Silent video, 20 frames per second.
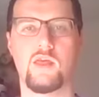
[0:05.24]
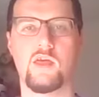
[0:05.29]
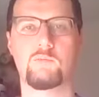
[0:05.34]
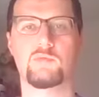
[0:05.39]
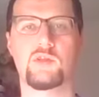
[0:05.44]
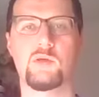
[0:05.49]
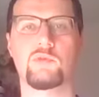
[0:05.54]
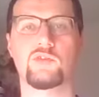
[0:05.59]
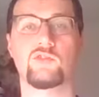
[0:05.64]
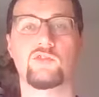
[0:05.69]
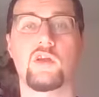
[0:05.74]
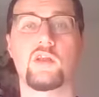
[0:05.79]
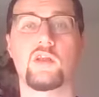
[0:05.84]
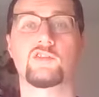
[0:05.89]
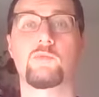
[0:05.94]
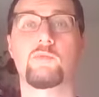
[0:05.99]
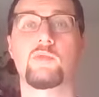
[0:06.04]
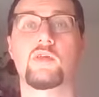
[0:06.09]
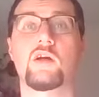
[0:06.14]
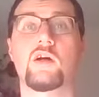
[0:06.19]
I'm demonstrating
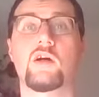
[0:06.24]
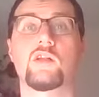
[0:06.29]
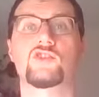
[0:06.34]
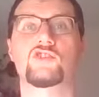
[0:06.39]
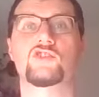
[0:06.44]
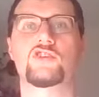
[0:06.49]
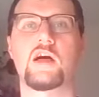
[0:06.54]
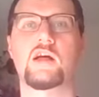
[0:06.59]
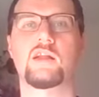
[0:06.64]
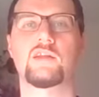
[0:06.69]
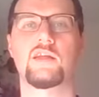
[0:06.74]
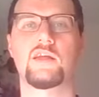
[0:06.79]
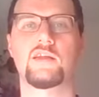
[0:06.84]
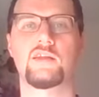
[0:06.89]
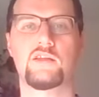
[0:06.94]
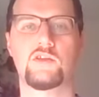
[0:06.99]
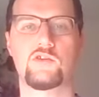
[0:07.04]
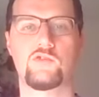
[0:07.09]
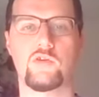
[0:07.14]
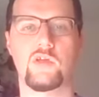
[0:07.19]
something called Jal
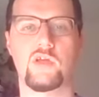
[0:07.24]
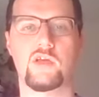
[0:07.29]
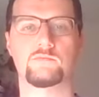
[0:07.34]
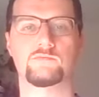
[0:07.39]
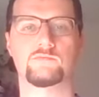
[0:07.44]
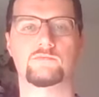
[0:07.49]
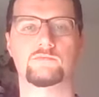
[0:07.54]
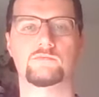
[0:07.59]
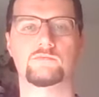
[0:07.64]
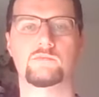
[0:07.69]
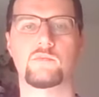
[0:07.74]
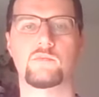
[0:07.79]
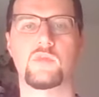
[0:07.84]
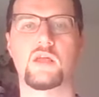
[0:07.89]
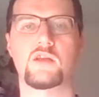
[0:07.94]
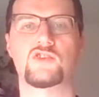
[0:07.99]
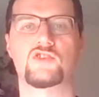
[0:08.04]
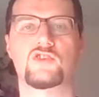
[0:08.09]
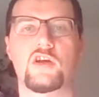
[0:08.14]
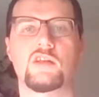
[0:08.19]
Neti kriya.
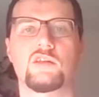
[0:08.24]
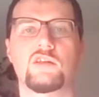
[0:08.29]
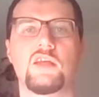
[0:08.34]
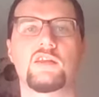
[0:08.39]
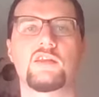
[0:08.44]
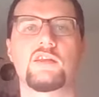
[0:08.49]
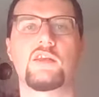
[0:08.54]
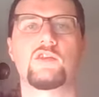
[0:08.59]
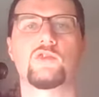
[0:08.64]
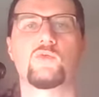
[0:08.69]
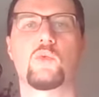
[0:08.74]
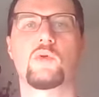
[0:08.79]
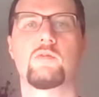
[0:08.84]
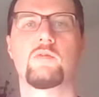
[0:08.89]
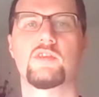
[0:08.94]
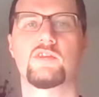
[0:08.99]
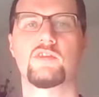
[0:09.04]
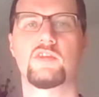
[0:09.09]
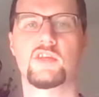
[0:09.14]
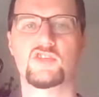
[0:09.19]
Jal Neti is one of
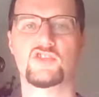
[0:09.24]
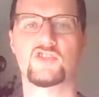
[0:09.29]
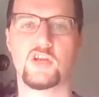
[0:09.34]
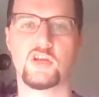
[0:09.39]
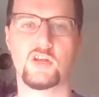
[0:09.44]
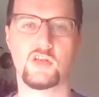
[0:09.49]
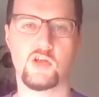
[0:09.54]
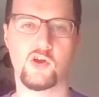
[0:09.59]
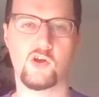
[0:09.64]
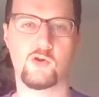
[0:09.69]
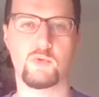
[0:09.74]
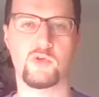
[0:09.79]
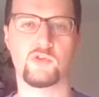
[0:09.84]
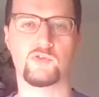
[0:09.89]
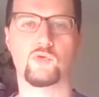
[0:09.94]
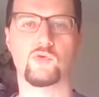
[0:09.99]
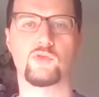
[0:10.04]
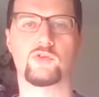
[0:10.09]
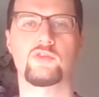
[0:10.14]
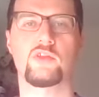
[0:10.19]
the 6
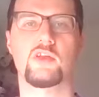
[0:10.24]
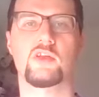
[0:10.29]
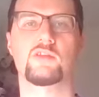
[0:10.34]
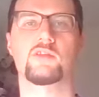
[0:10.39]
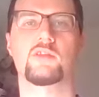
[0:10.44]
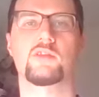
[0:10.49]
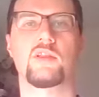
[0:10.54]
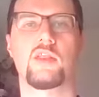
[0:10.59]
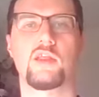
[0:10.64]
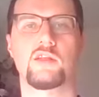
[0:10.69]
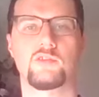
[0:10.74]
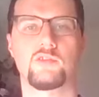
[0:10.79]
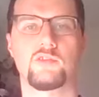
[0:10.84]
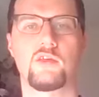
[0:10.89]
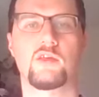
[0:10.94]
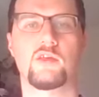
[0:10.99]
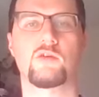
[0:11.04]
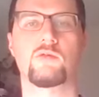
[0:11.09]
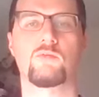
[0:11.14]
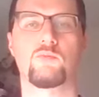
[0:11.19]
shaktarmas, or 6
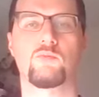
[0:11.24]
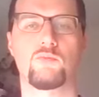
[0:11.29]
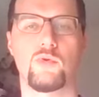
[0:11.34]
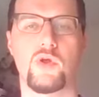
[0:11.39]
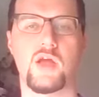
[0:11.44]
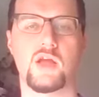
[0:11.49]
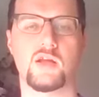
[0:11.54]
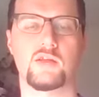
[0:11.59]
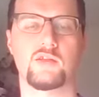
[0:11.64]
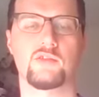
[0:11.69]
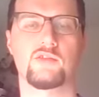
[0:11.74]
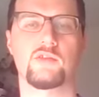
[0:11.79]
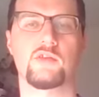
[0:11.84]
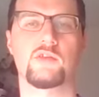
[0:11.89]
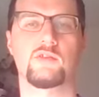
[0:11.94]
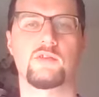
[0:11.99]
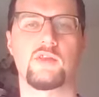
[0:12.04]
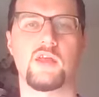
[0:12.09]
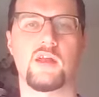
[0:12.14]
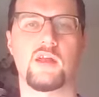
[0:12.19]
cleansing
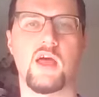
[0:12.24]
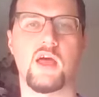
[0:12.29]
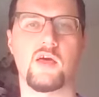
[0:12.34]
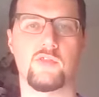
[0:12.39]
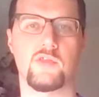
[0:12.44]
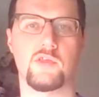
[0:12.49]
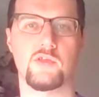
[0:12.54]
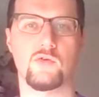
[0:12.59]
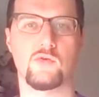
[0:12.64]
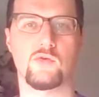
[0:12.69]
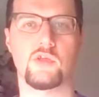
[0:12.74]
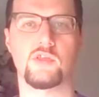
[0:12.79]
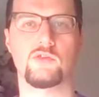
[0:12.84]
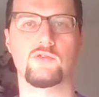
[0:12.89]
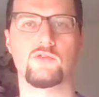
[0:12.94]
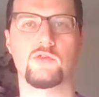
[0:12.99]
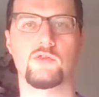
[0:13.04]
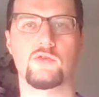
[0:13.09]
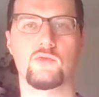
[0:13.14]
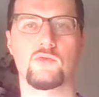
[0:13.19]
practices that hatha
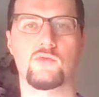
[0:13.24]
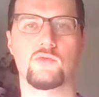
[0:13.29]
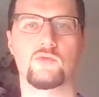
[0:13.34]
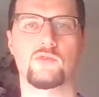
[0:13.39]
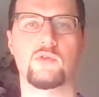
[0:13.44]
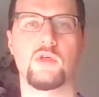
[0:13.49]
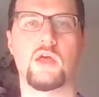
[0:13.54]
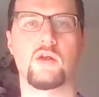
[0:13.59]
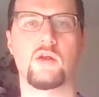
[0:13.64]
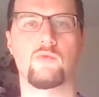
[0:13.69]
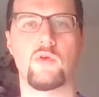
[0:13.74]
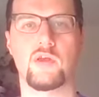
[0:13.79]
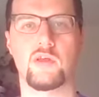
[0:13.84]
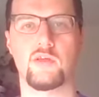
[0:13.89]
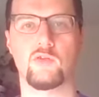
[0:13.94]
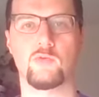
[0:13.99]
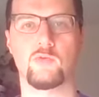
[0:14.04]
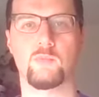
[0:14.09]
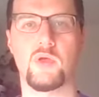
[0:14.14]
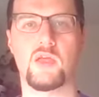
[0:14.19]
yogis use on a
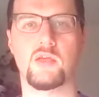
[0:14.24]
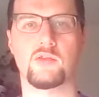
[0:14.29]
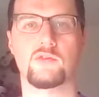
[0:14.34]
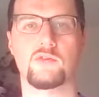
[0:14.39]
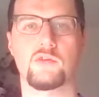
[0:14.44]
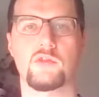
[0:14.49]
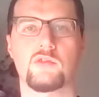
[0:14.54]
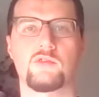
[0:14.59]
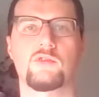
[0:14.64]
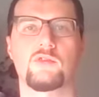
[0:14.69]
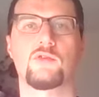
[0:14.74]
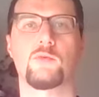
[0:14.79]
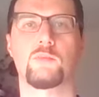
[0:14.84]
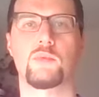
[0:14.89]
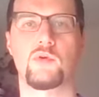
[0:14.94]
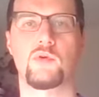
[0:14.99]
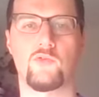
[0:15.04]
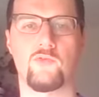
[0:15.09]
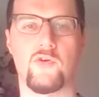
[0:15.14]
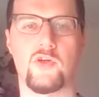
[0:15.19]
regular basis to
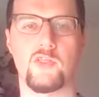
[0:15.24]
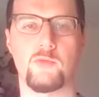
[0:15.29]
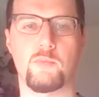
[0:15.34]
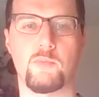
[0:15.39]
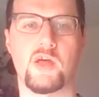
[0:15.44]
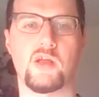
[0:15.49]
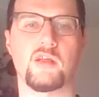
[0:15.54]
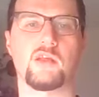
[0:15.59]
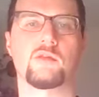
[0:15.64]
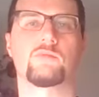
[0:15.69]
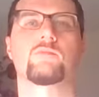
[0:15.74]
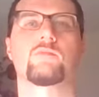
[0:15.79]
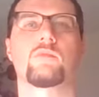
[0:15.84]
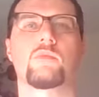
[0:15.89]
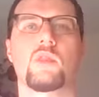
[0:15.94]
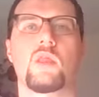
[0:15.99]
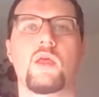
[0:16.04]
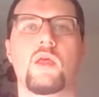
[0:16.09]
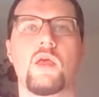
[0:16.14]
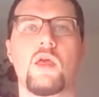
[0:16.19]
purify the
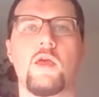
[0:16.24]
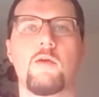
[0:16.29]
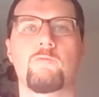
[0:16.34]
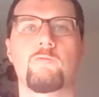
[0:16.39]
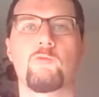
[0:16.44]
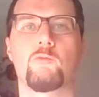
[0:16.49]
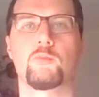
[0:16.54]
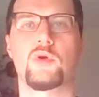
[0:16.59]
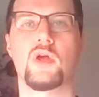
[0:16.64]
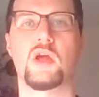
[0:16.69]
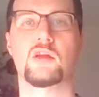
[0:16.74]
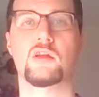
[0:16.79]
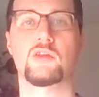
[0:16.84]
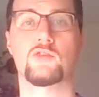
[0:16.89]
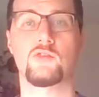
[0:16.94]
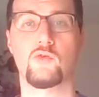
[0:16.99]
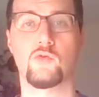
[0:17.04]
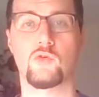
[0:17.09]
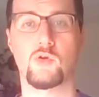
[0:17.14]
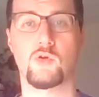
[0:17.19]
body. If you've
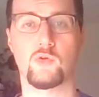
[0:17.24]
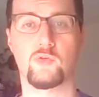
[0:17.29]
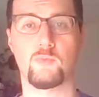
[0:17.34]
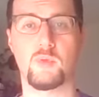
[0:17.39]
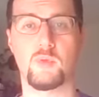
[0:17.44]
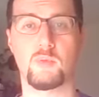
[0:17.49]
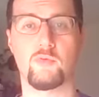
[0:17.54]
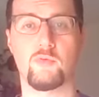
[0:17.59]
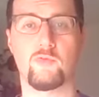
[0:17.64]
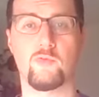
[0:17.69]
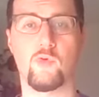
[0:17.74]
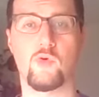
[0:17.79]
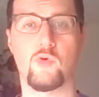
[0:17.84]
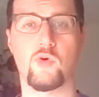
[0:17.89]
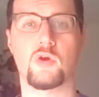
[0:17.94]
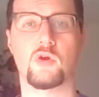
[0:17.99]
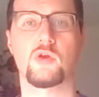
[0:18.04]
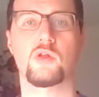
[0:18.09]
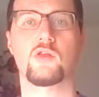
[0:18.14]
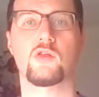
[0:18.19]
practiced yoga with me
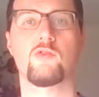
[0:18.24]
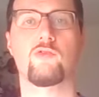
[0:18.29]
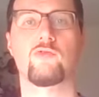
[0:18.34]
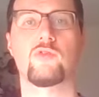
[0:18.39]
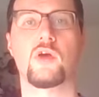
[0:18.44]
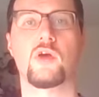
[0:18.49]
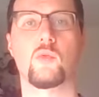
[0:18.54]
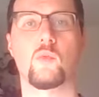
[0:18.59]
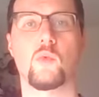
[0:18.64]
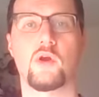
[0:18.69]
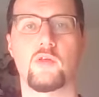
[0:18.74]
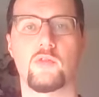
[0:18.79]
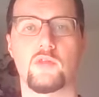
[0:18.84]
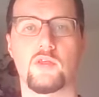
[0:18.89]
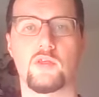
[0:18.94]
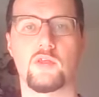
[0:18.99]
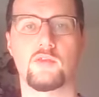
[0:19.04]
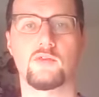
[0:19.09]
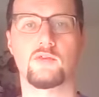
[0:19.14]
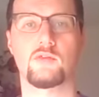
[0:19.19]
before, you've done one of
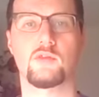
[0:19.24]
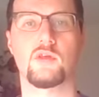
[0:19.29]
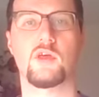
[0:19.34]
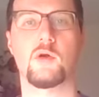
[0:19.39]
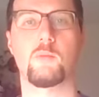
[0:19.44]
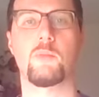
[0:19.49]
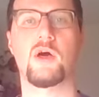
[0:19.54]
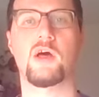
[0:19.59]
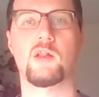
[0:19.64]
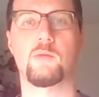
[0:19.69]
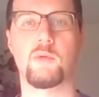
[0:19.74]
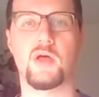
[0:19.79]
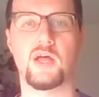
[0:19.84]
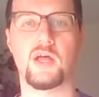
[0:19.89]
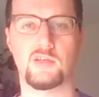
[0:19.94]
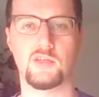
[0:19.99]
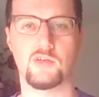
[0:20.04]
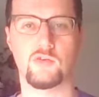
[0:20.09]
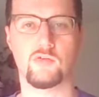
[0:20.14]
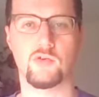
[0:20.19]
these,
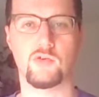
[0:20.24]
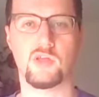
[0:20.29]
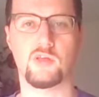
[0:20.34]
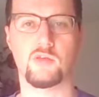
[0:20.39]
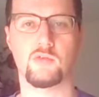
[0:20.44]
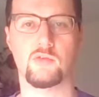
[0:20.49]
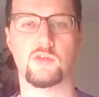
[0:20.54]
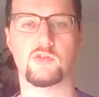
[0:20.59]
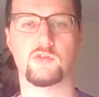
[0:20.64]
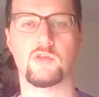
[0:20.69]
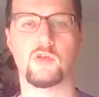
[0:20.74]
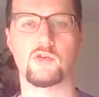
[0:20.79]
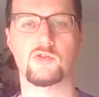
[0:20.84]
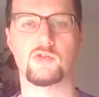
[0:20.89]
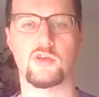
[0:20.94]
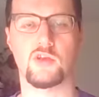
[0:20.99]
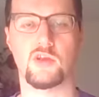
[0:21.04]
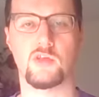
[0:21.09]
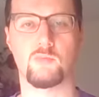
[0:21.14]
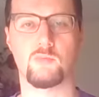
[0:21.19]
Kapalabhati kriya, the skull
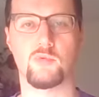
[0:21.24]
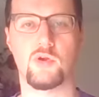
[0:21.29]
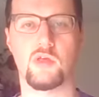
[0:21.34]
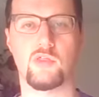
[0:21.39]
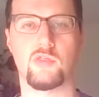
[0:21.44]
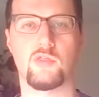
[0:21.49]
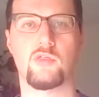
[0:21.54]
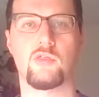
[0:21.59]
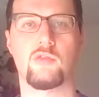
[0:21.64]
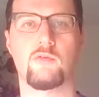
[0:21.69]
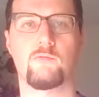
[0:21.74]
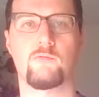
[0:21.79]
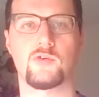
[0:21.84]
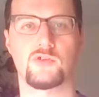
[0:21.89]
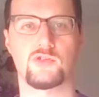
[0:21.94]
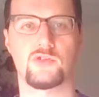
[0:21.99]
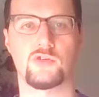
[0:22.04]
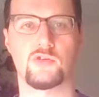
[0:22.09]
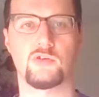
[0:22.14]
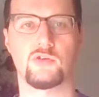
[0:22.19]
shining breath, for
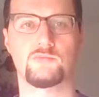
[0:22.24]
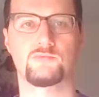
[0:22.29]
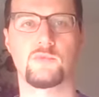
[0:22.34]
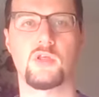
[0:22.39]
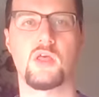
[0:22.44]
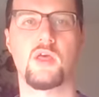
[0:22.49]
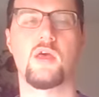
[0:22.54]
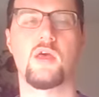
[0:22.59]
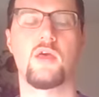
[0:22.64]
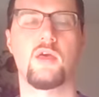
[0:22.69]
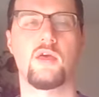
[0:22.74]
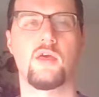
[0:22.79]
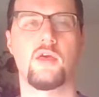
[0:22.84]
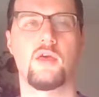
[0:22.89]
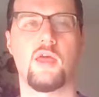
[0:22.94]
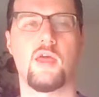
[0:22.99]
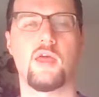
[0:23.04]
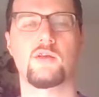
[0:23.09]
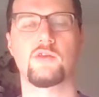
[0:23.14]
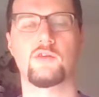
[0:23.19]
sure.
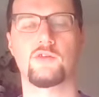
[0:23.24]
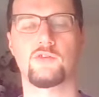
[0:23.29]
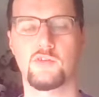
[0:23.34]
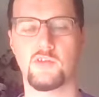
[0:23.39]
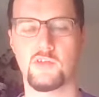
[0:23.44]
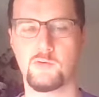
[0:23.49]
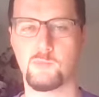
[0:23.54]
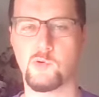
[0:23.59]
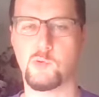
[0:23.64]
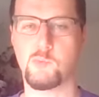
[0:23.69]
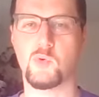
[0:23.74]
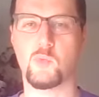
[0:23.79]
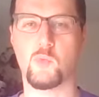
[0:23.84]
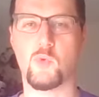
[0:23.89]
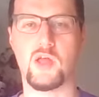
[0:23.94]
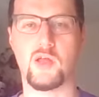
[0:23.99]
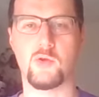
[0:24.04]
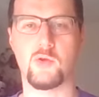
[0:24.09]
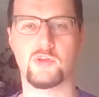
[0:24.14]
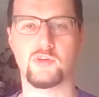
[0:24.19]
And you'll see in a moment
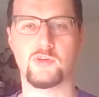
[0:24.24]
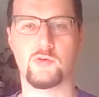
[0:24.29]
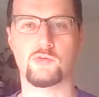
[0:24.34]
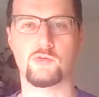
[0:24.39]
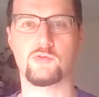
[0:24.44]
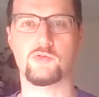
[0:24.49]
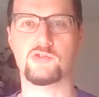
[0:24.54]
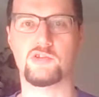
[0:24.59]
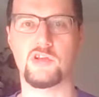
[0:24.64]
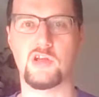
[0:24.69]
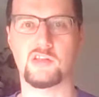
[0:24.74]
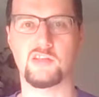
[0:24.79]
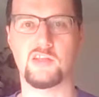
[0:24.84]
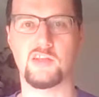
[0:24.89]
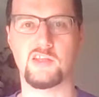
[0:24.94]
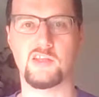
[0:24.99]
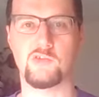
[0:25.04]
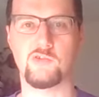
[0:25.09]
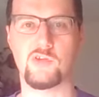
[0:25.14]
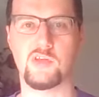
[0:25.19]
why we don't do Jal
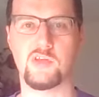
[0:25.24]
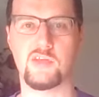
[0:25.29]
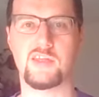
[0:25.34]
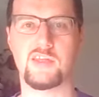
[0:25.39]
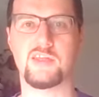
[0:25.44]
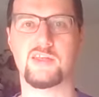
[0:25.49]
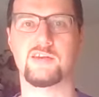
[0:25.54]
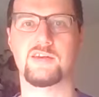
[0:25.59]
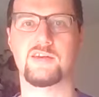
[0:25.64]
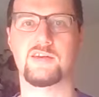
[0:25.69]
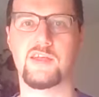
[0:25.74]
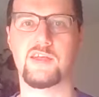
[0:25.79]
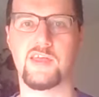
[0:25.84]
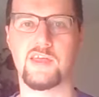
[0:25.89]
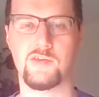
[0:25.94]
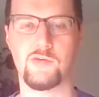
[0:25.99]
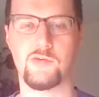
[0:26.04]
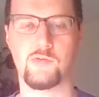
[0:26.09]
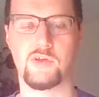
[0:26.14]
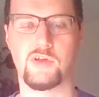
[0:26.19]
Neti kriya in a
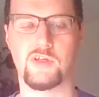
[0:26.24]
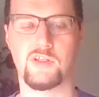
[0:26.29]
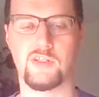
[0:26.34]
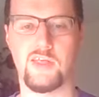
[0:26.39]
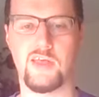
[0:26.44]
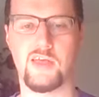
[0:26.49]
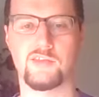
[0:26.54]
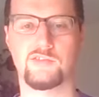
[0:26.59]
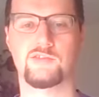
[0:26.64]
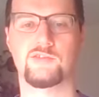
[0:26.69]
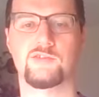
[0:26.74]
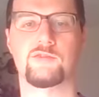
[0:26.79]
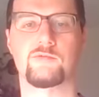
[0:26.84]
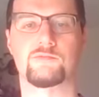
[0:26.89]
yoga class.